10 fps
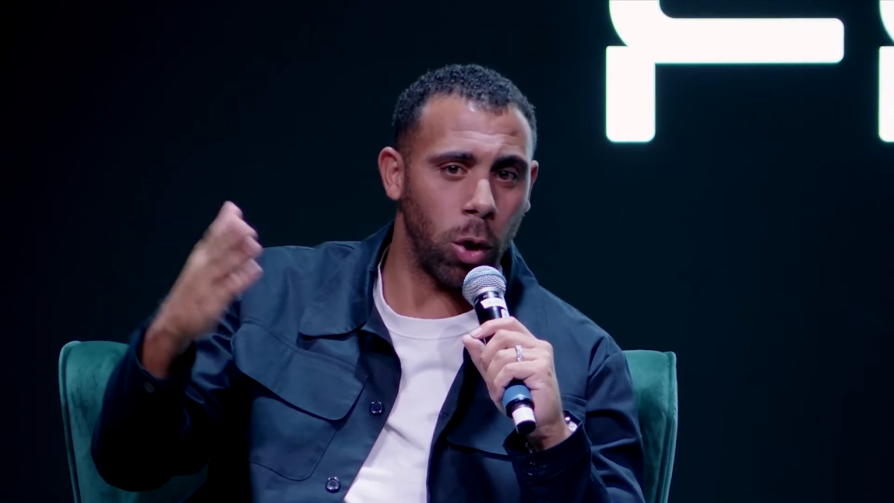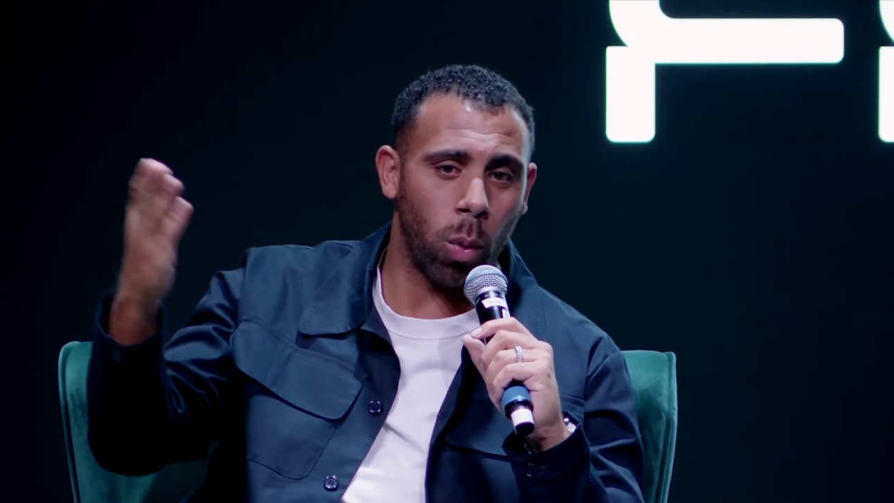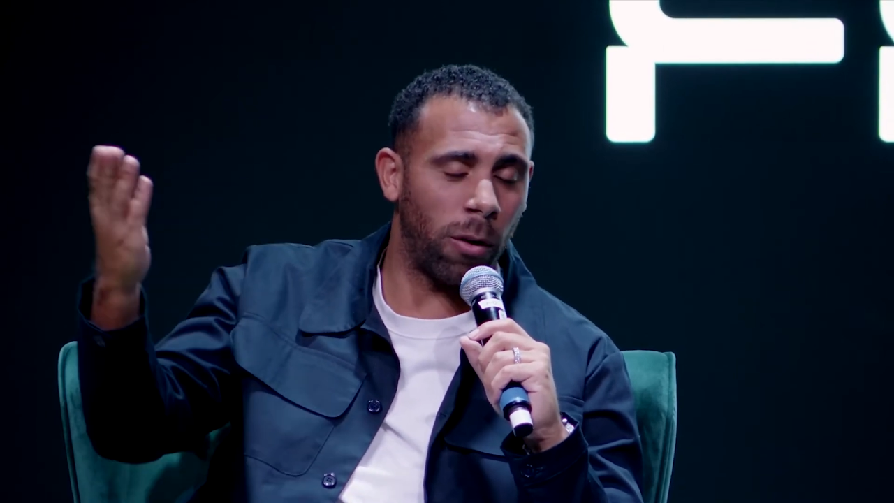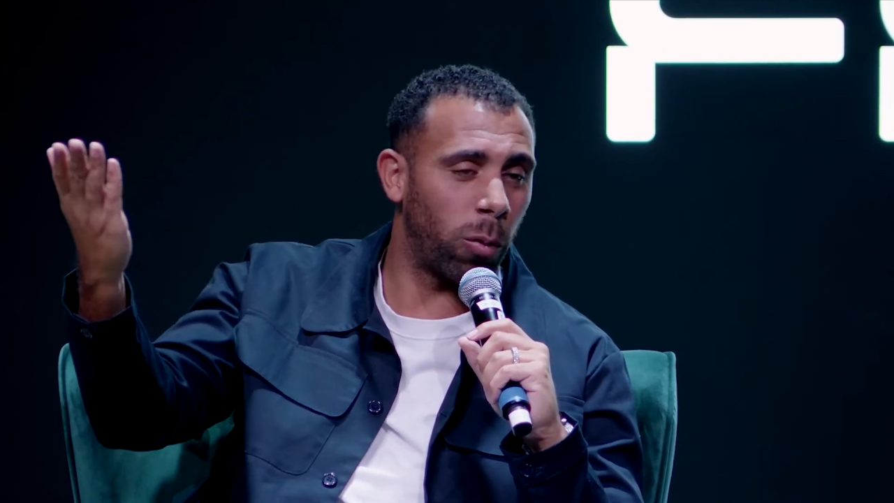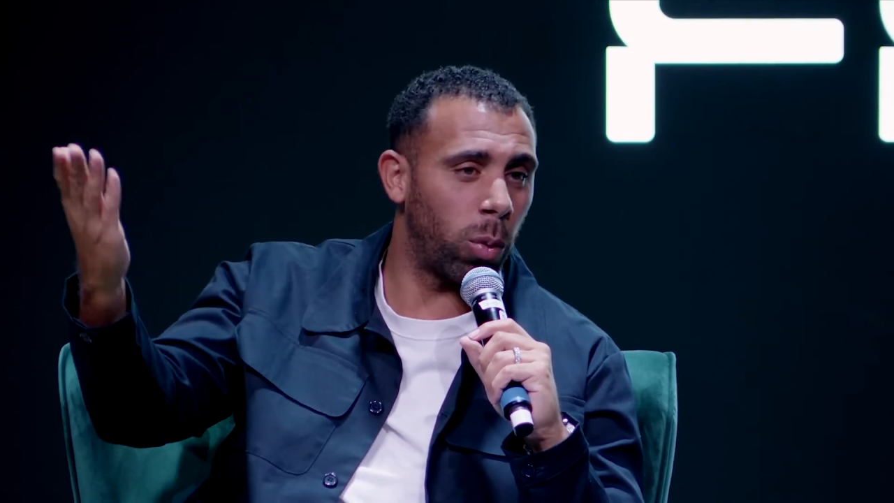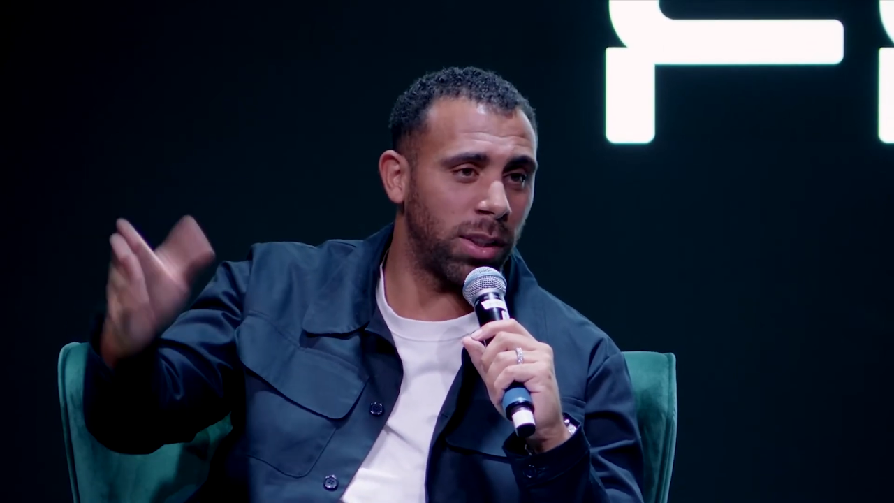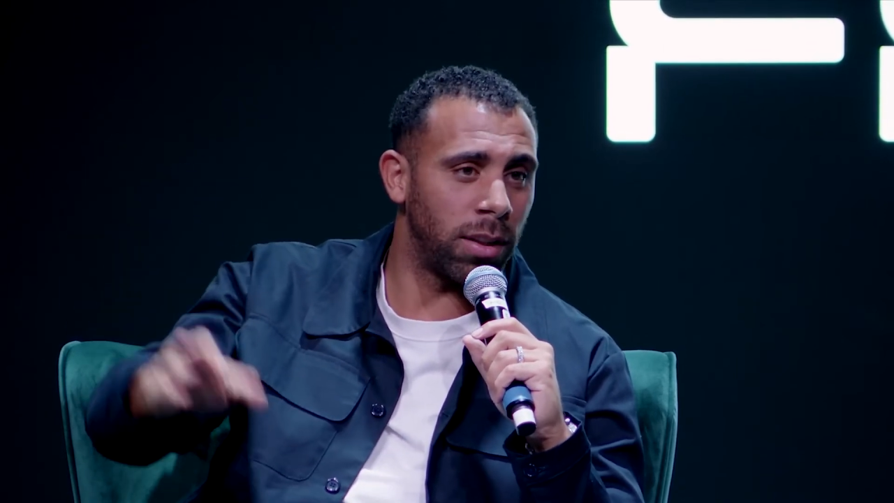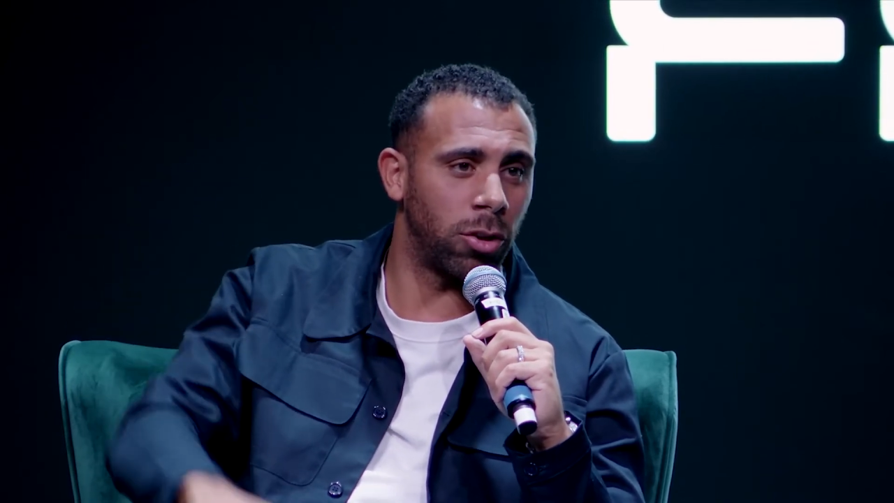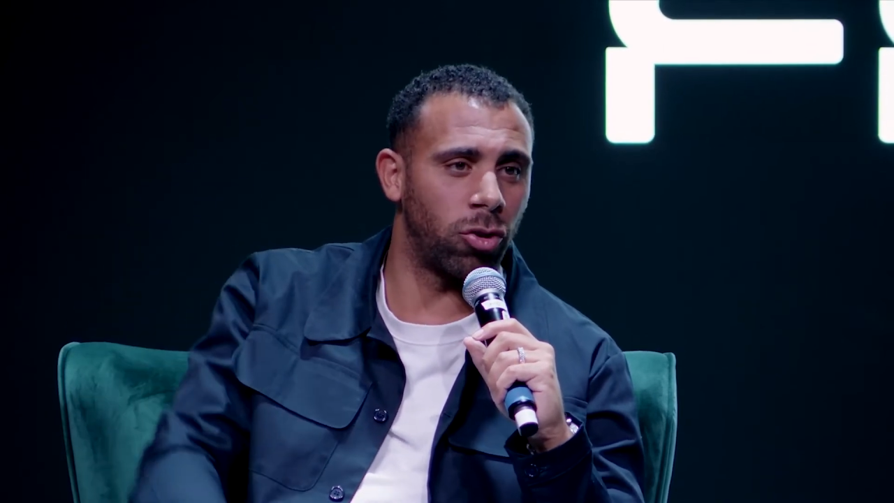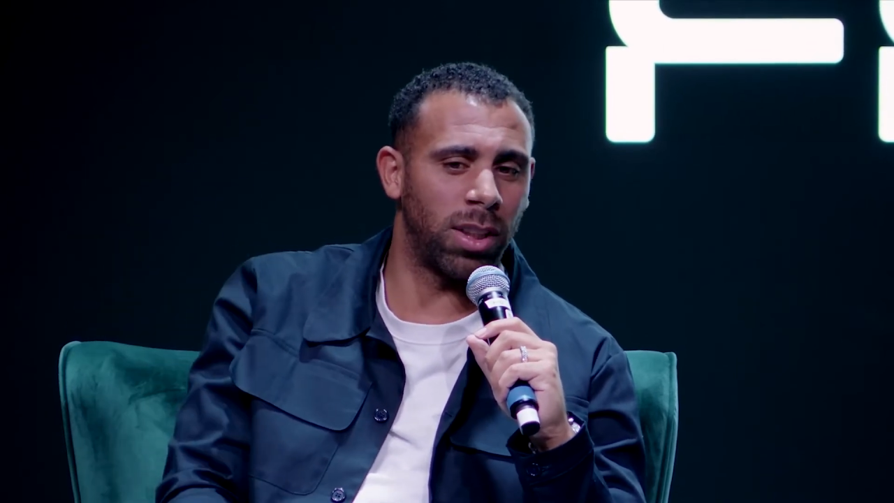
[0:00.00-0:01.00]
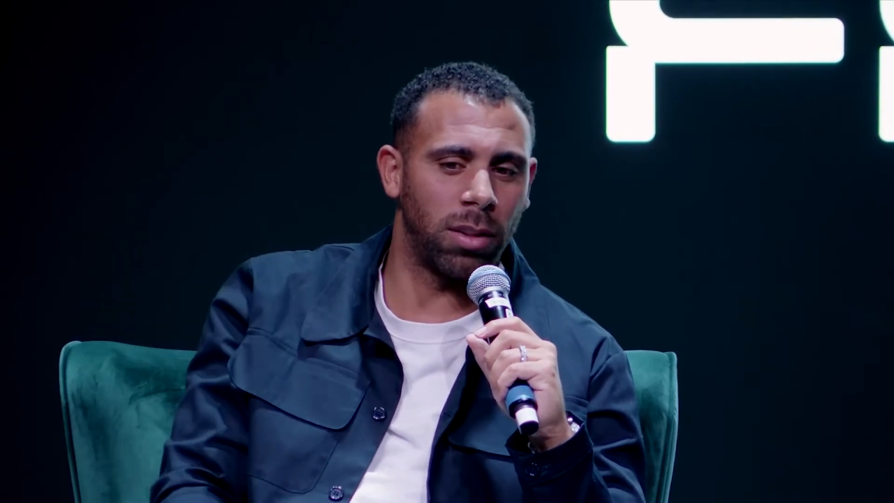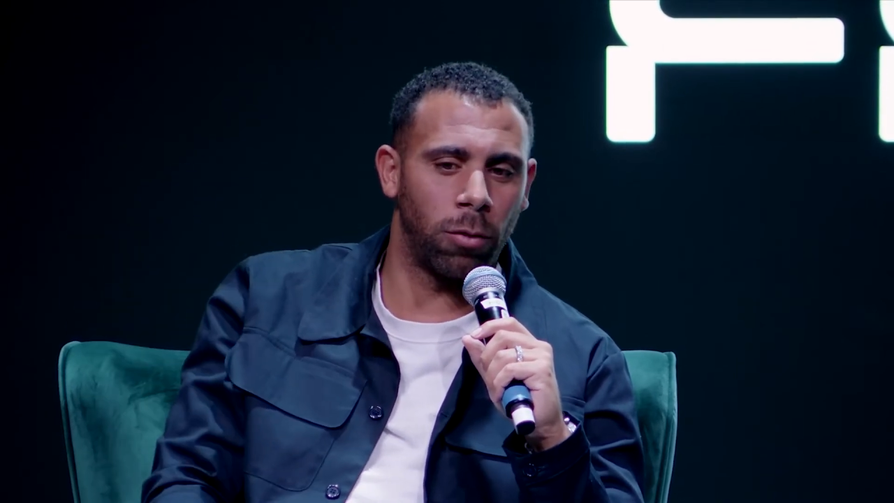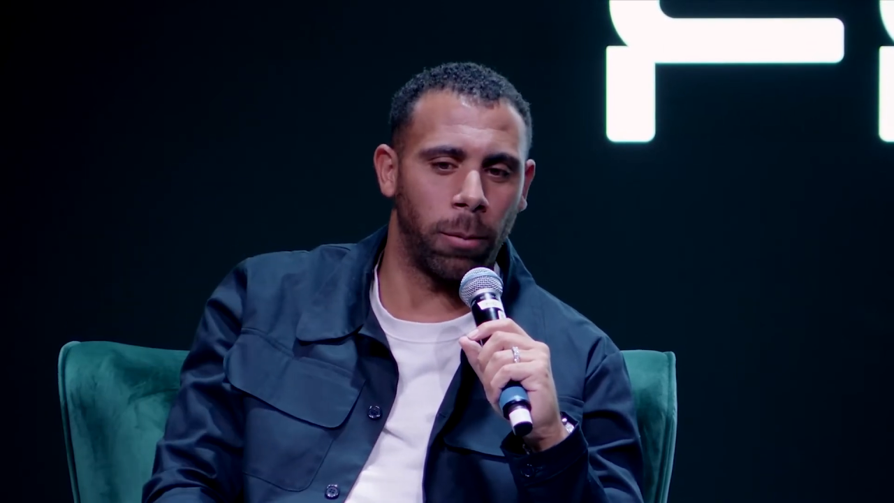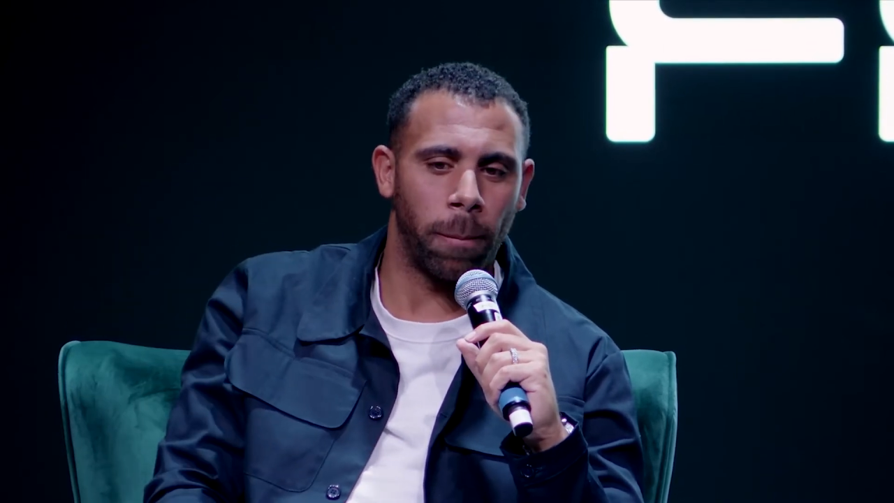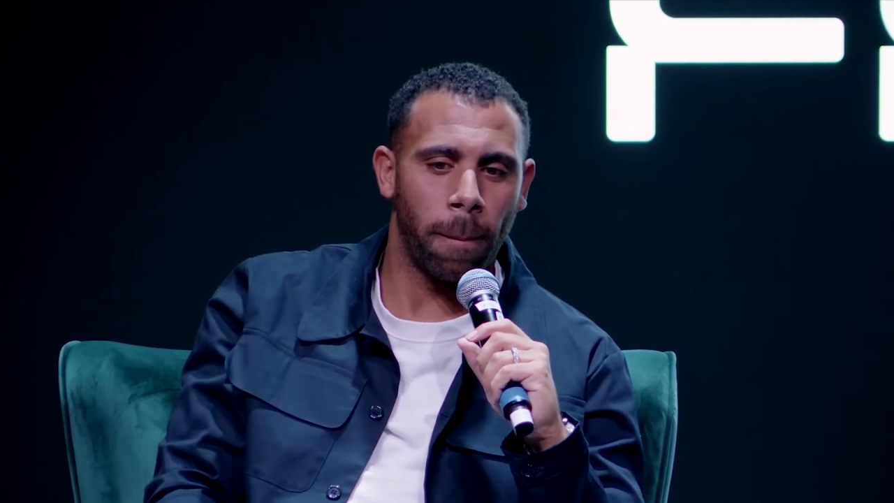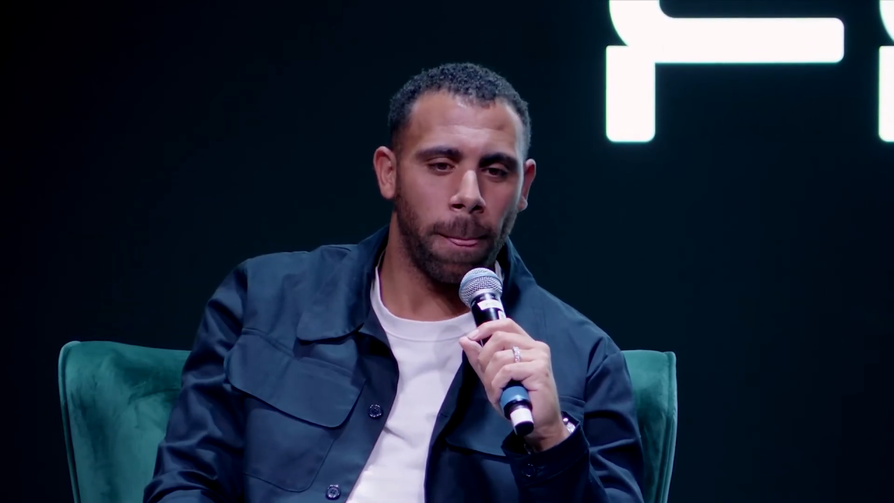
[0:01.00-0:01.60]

whoever was in the dressing room.